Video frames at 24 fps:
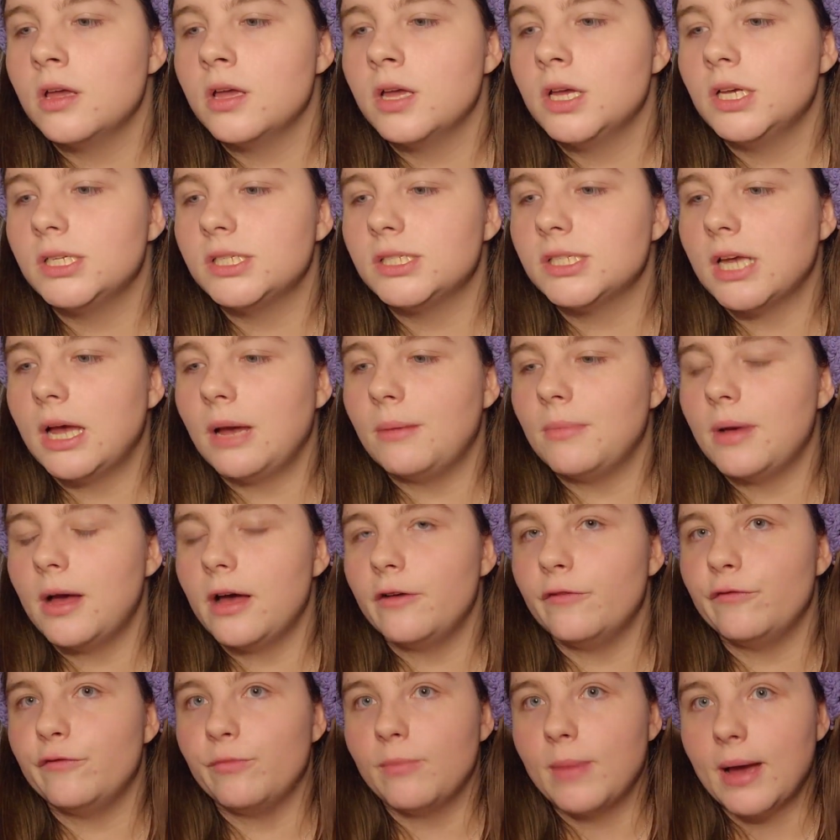some
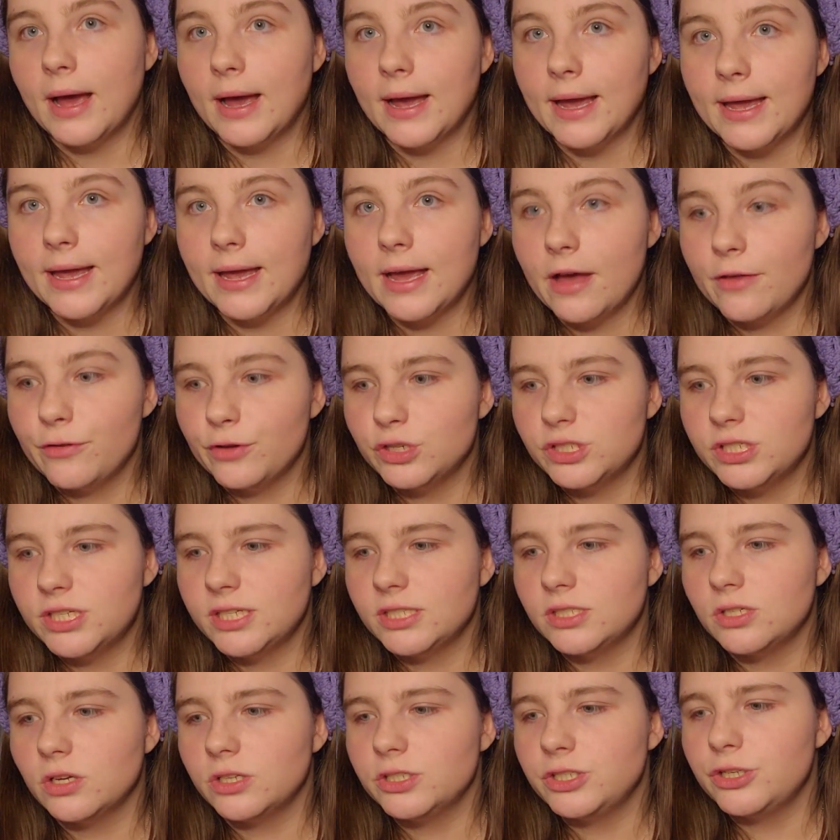of my other
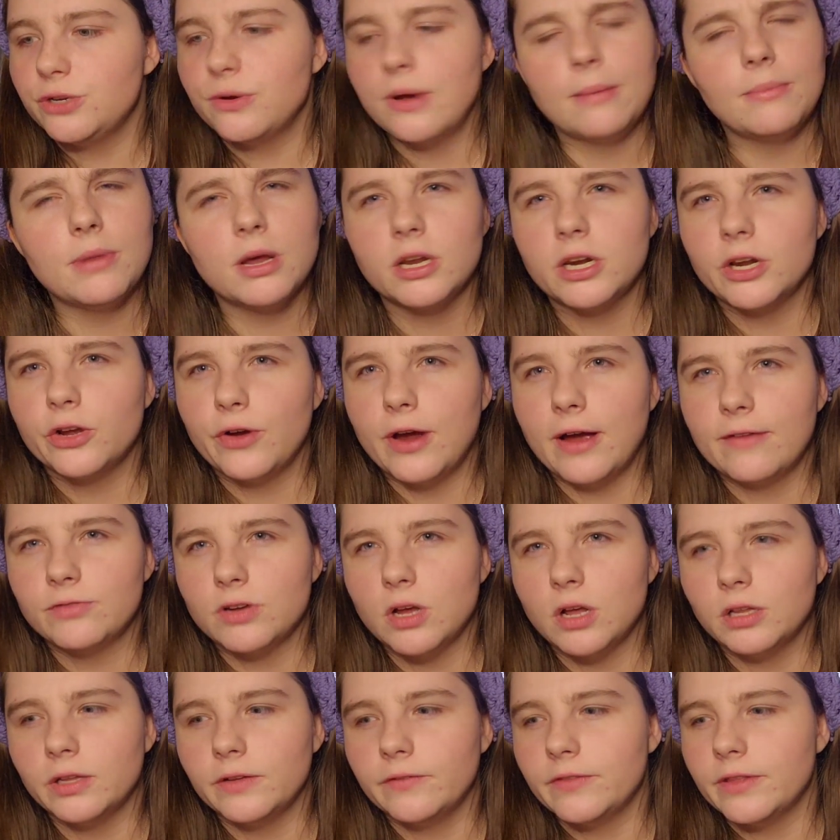seeds onto. I'm not going to graft
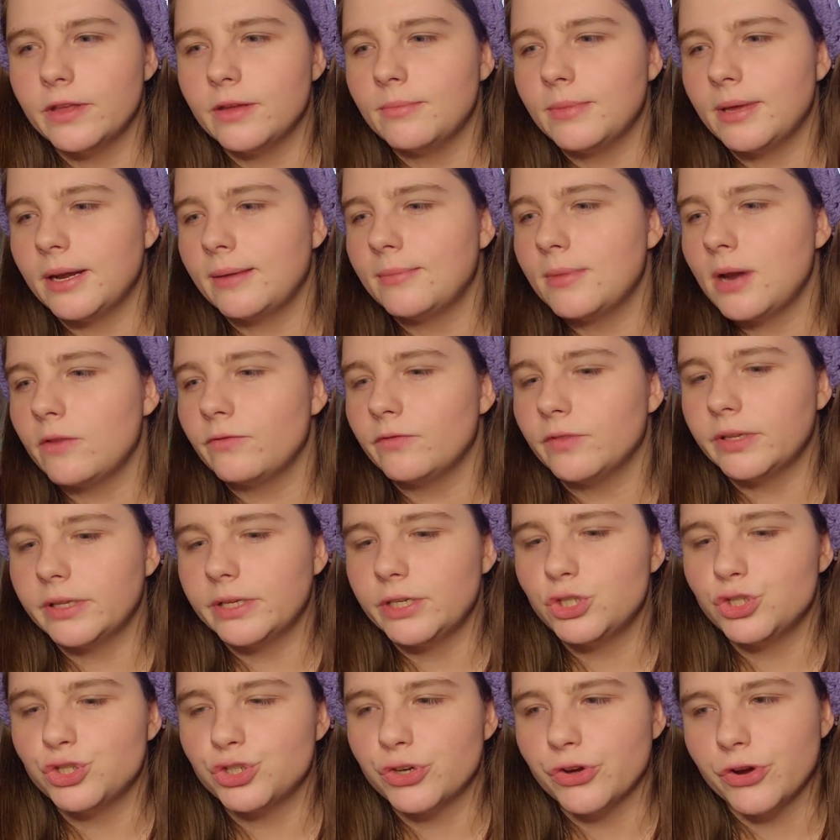all of them, and I'm not really
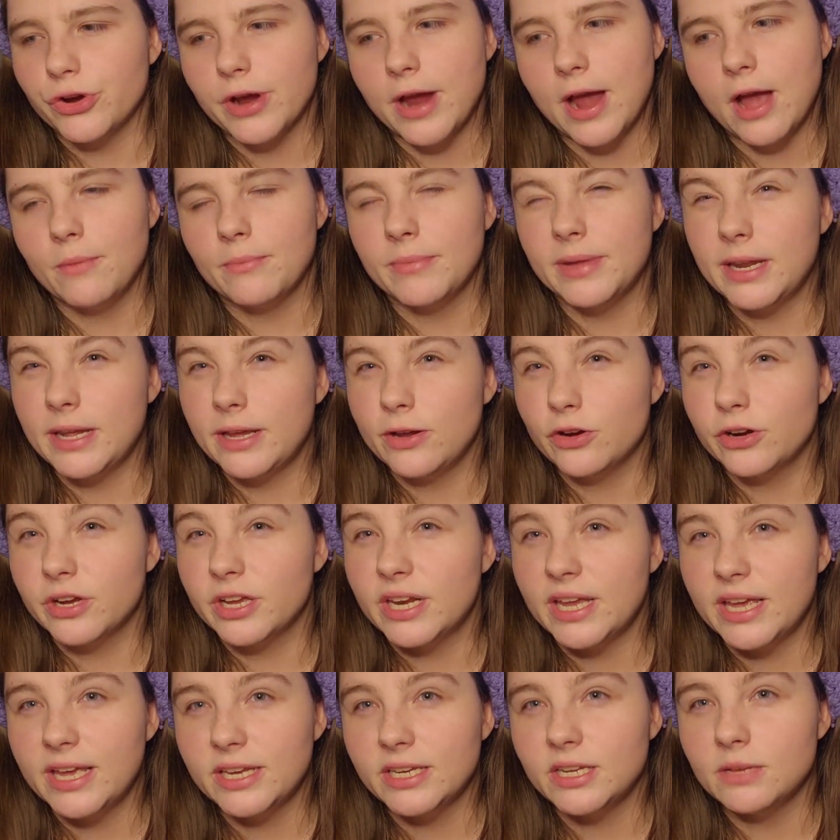sure how many are
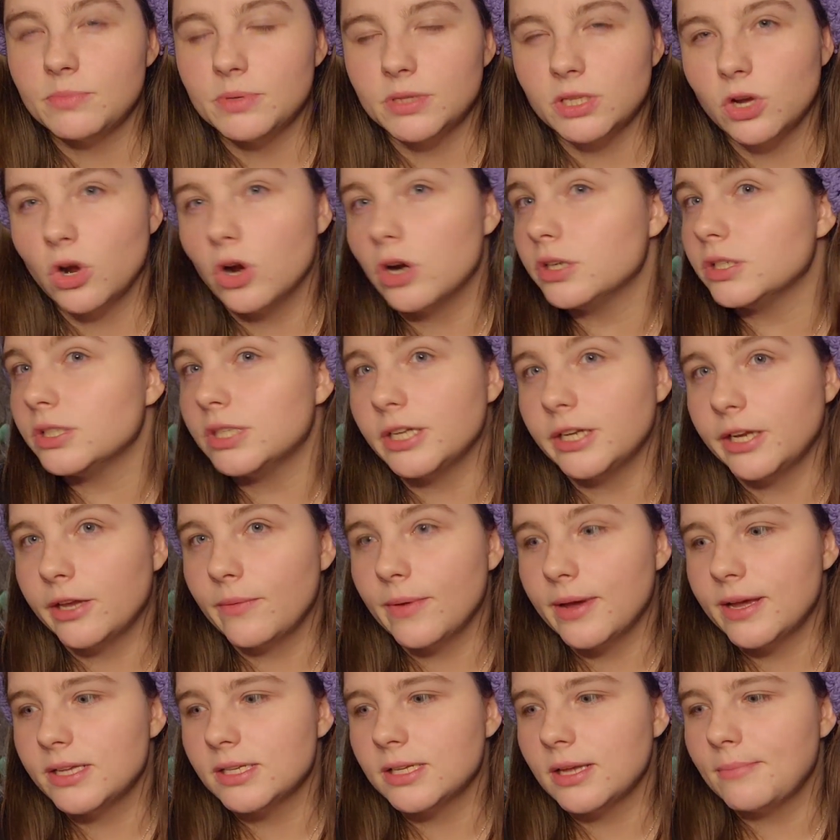going to end up in the garden
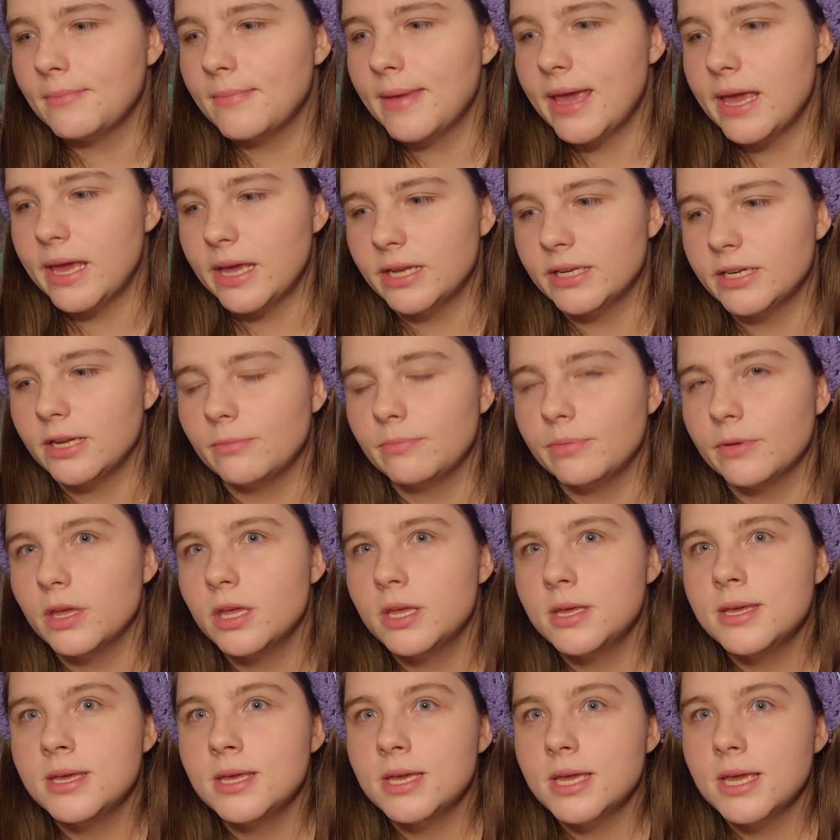anyways. I may end up
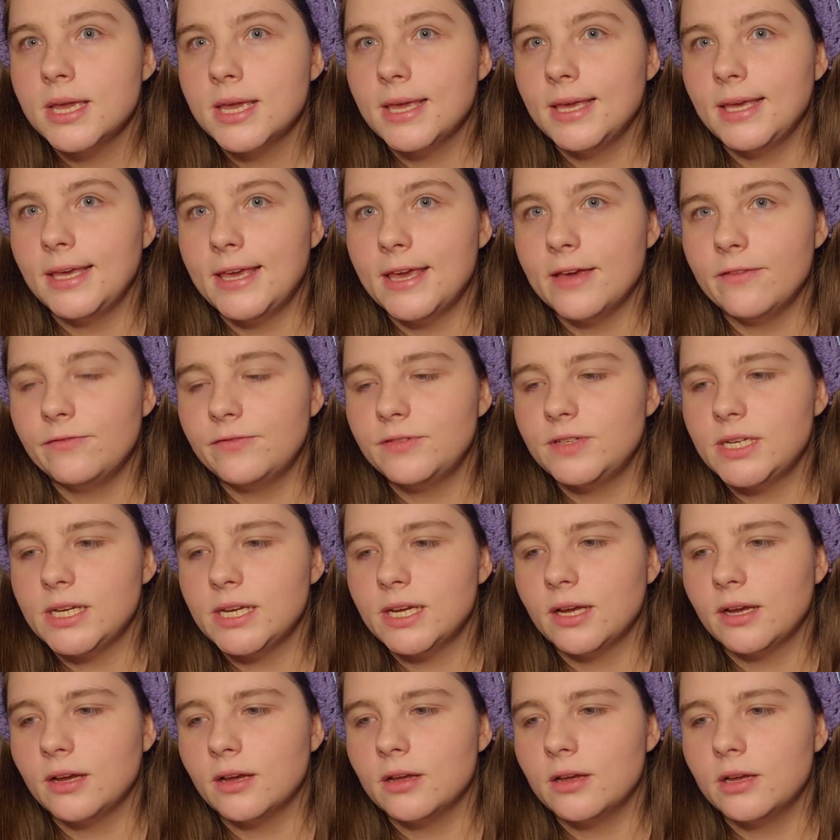
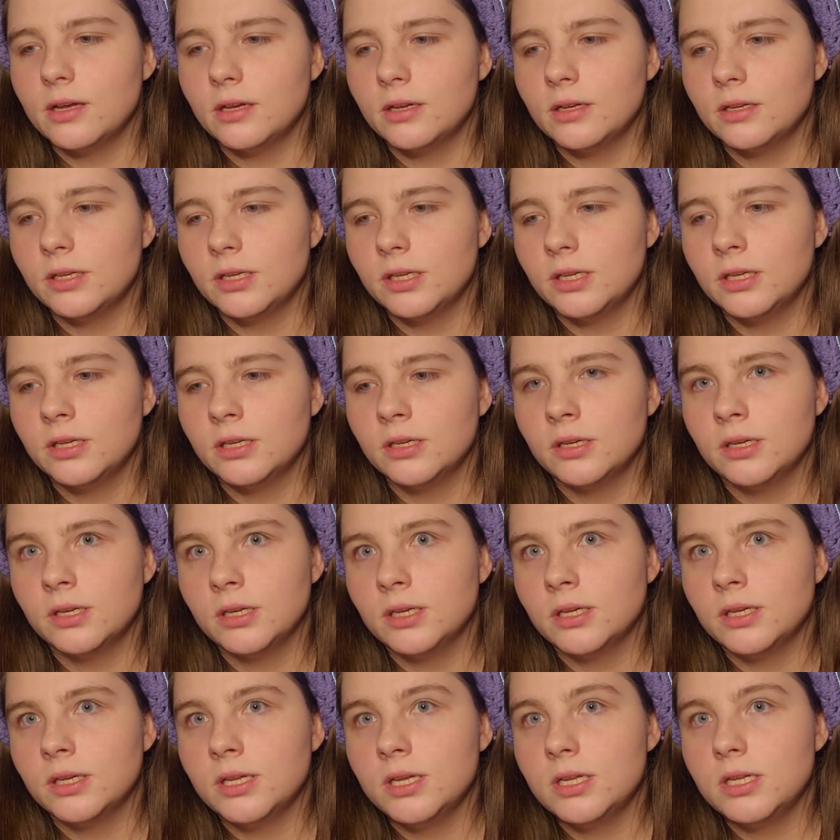gifting
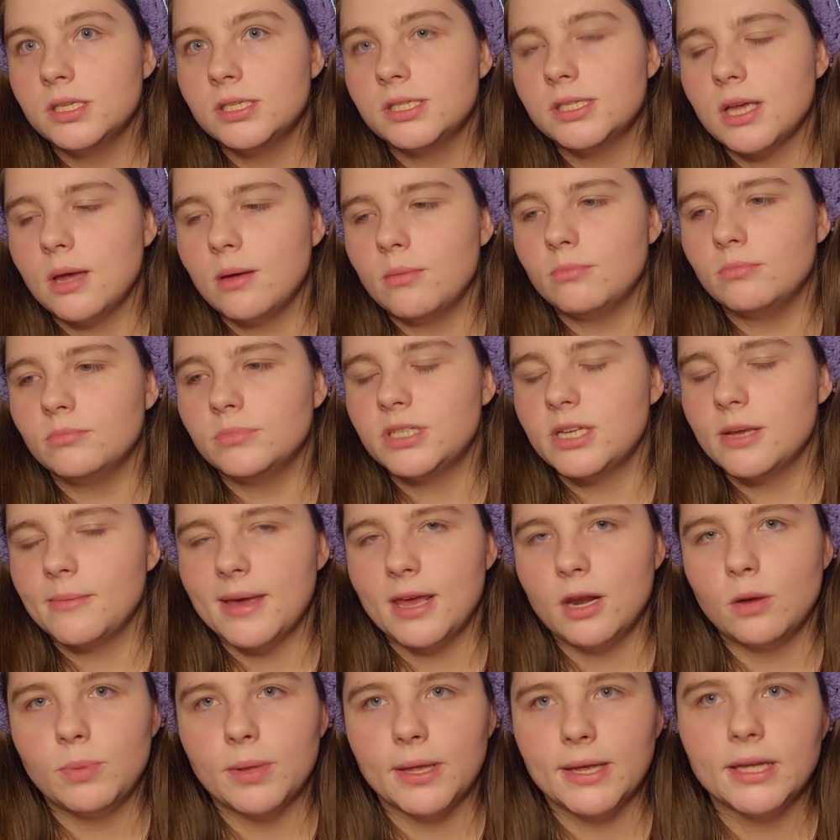some
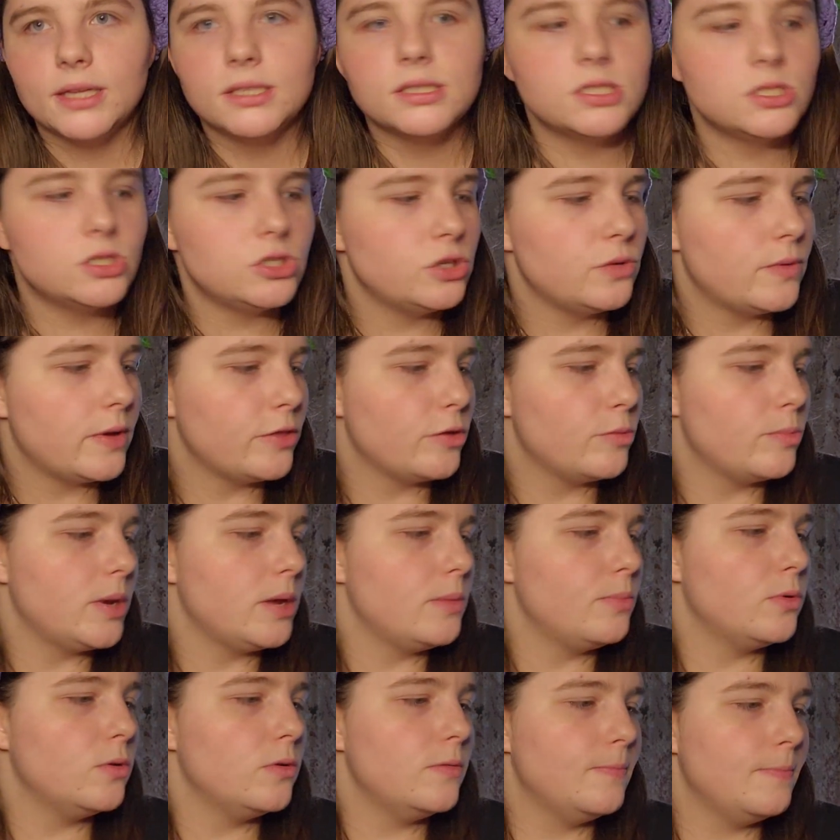tomato plants to other
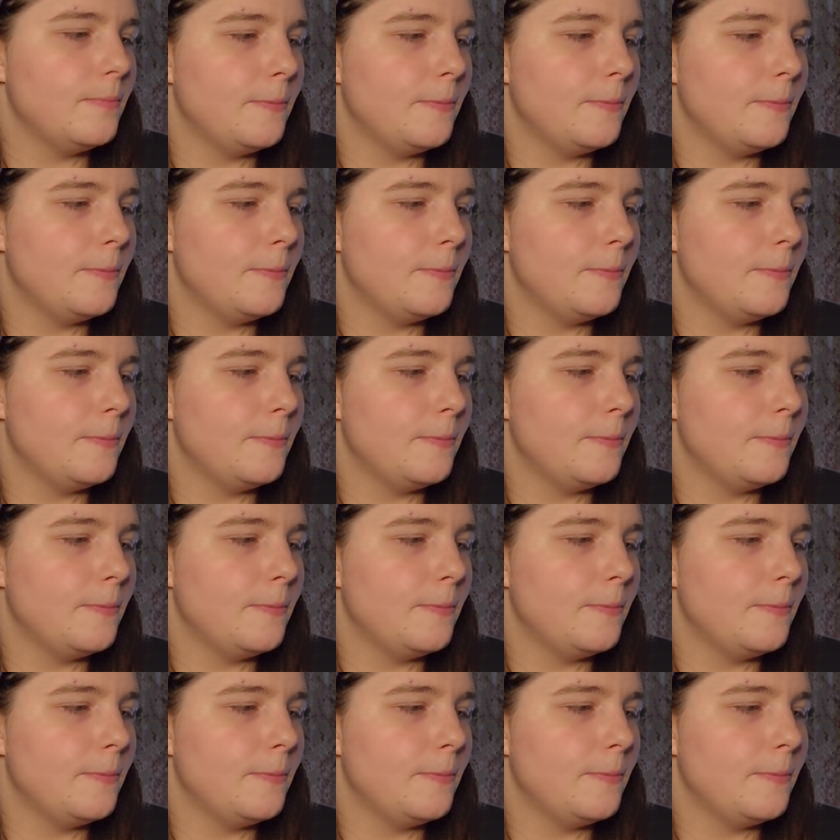people